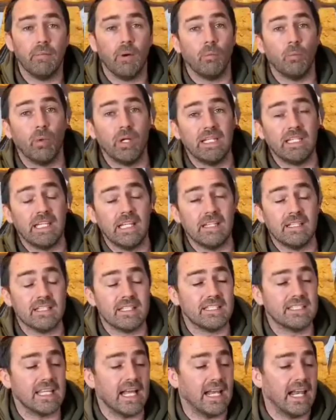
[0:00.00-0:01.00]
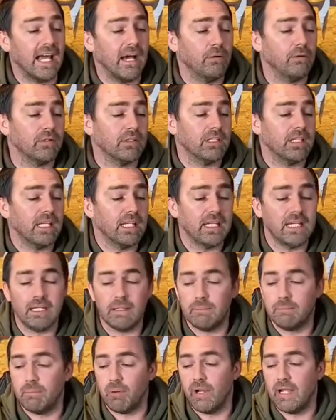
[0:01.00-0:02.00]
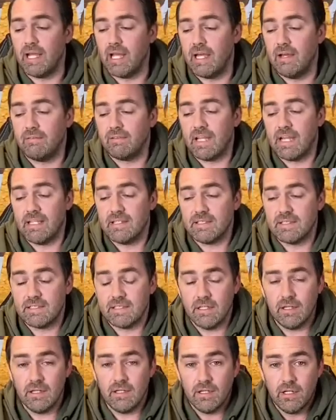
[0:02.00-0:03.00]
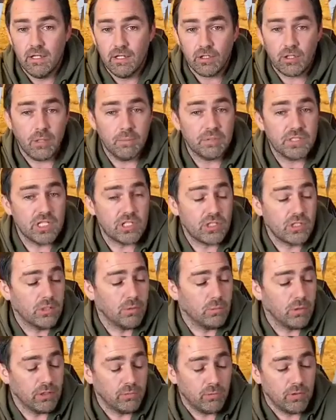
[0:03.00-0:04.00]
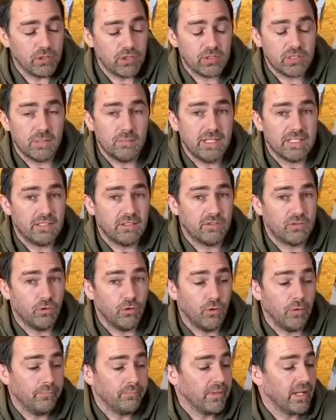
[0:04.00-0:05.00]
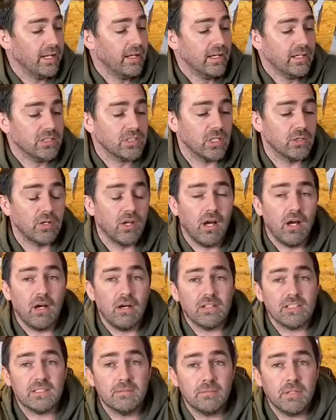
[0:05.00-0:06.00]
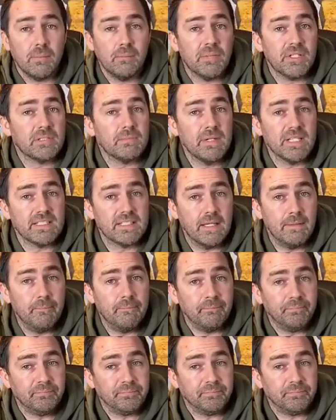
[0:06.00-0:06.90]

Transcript: We didn't sell out the Bite Out of Cancer competition, the one that we're just about to draw. So there are some numbers missing.